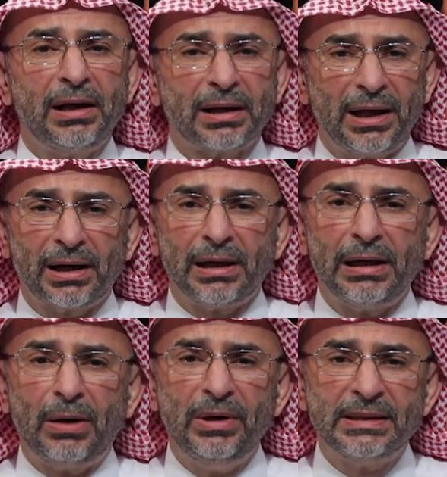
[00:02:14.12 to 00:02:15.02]
It
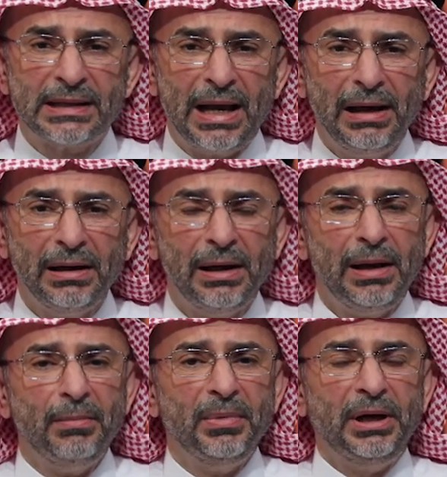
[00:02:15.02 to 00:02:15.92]
successfully
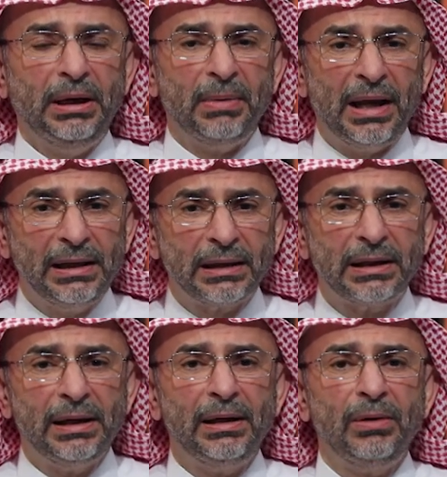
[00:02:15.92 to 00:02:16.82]
realized the
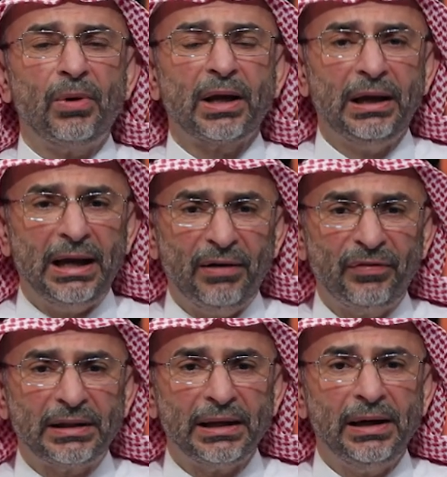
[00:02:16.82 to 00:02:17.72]
objectives for which
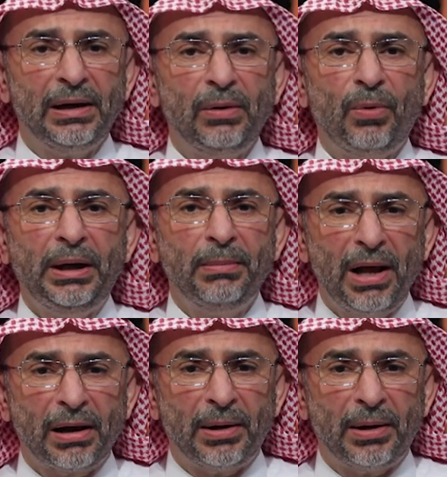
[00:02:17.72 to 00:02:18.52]
mankind was created: